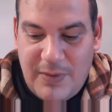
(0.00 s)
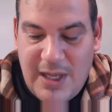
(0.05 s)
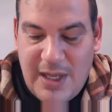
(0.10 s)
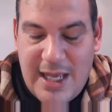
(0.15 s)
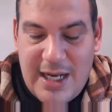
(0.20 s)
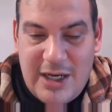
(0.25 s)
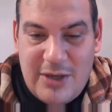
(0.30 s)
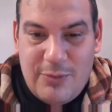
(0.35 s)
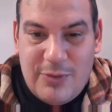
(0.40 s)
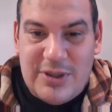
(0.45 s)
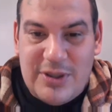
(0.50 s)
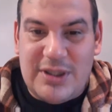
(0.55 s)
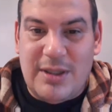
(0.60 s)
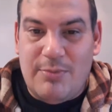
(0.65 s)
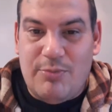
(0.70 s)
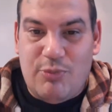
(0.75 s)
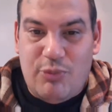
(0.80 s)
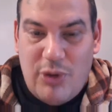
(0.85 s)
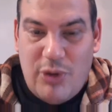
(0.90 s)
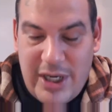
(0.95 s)
And it was the
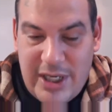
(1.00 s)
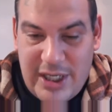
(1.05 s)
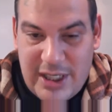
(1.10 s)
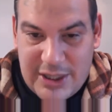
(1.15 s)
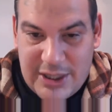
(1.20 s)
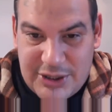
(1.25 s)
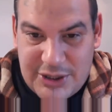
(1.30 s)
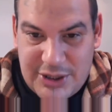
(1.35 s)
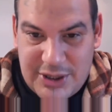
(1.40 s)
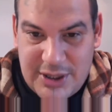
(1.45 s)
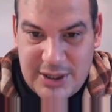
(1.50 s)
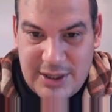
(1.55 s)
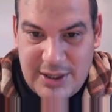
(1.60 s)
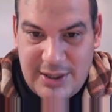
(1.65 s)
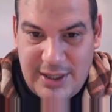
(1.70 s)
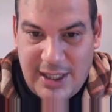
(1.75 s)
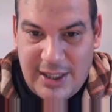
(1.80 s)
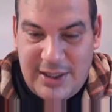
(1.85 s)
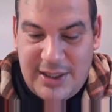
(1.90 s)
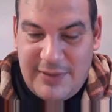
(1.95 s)
British
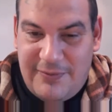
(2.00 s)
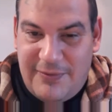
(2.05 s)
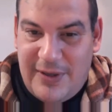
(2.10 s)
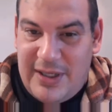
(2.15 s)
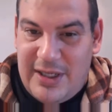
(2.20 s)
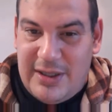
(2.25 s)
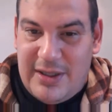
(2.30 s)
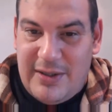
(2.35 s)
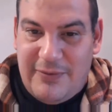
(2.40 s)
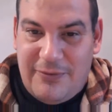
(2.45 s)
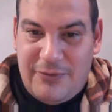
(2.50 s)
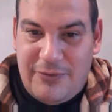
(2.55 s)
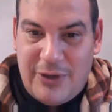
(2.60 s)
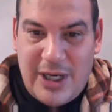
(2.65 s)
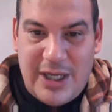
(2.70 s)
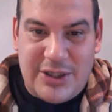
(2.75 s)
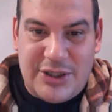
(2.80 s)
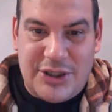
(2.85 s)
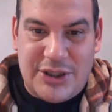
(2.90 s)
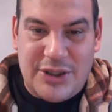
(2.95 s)
that defeated the
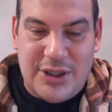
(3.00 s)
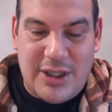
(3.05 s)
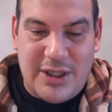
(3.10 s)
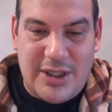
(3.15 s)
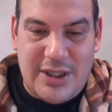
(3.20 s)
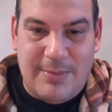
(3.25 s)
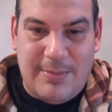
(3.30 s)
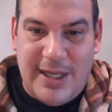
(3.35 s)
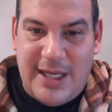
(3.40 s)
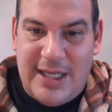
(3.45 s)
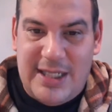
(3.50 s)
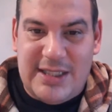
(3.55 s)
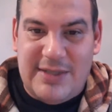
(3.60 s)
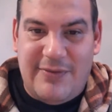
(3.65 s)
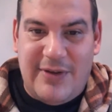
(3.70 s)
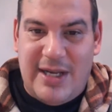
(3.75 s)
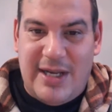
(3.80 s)
French on the Plains of